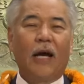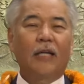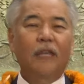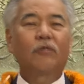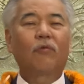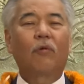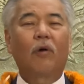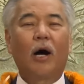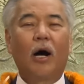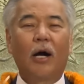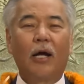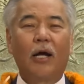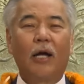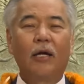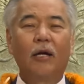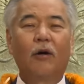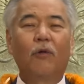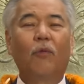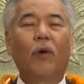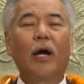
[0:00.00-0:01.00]
That's
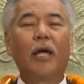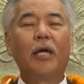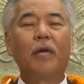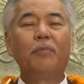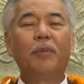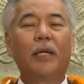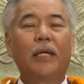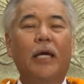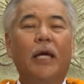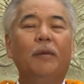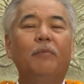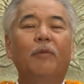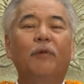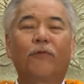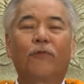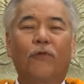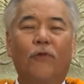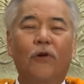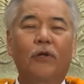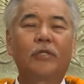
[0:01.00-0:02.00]
why Hawaii became
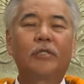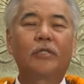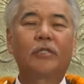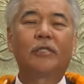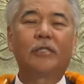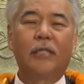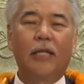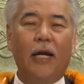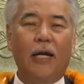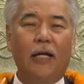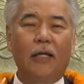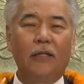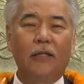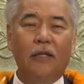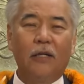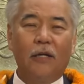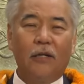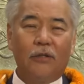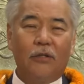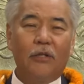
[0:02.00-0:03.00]
the first state
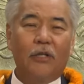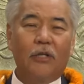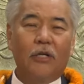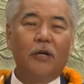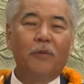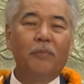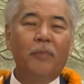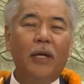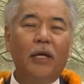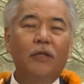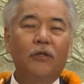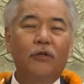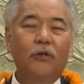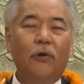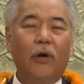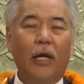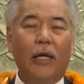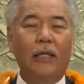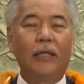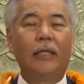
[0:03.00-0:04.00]
to commit
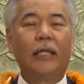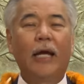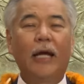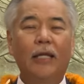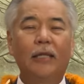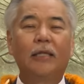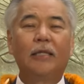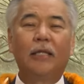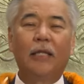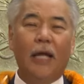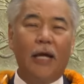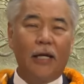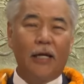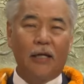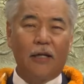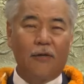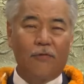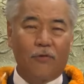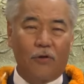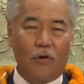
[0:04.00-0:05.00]
to a net
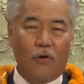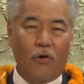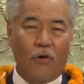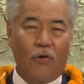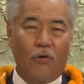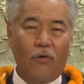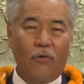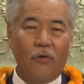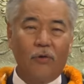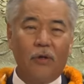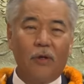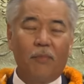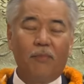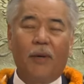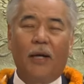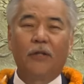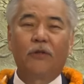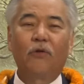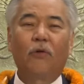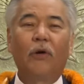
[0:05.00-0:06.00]
negative goal
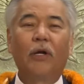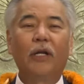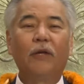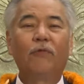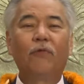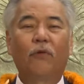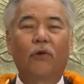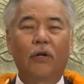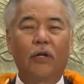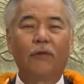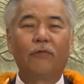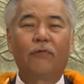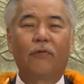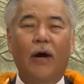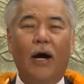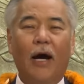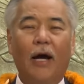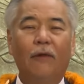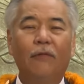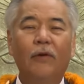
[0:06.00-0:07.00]
by
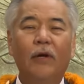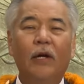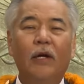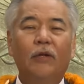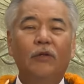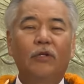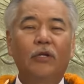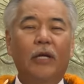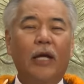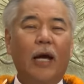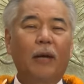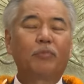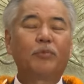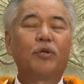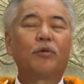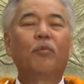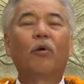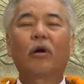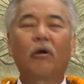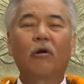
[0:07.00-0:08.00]
2045 to
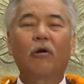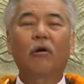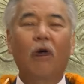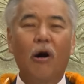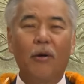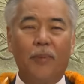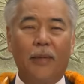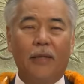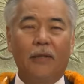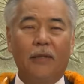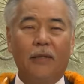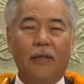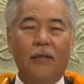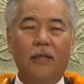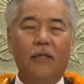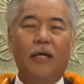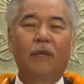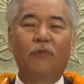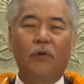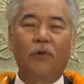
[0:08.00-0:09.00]
capture more
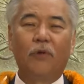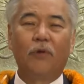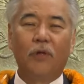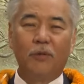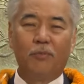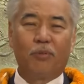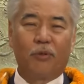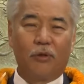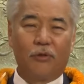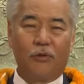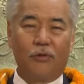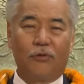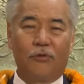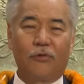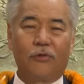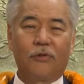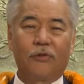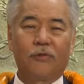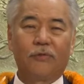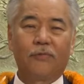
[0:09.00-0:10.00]
carbon than we
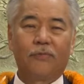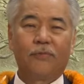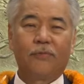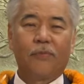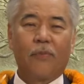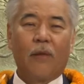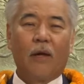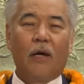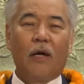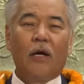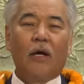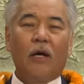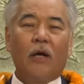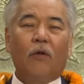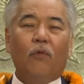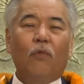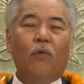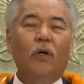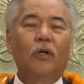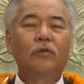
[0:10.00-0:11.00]
produce.
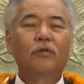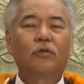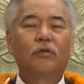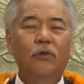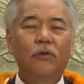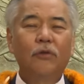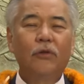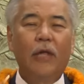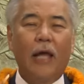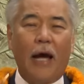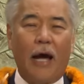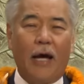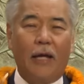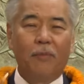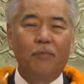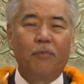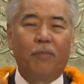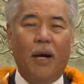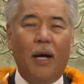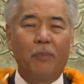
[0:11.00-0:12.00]
We'll do
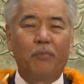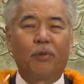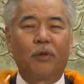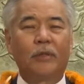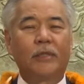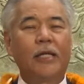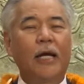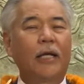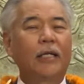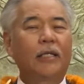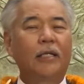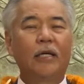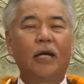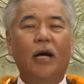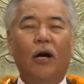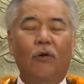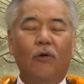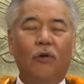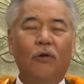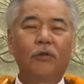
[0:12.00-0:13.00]
that by
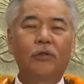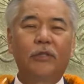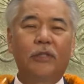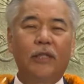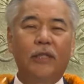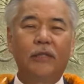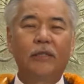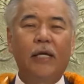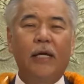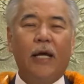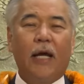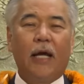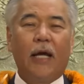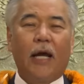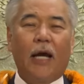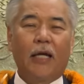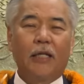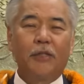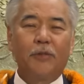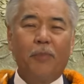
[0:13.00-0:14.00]
protecting our oceans,
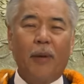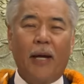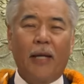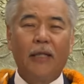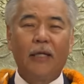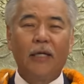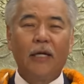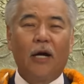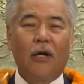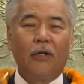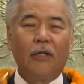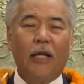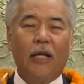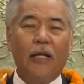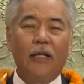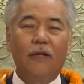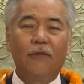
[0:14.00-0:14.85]
expanding our